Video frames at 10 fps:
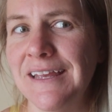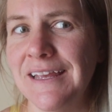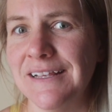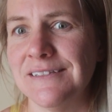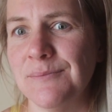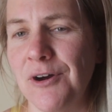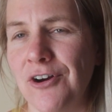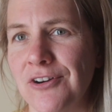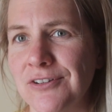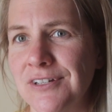hit some
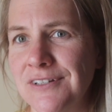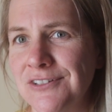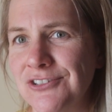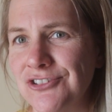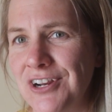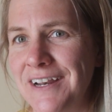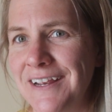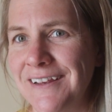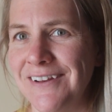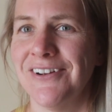hard
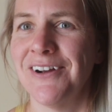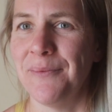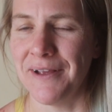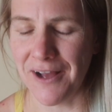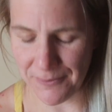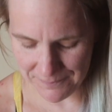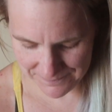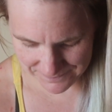training here coming up.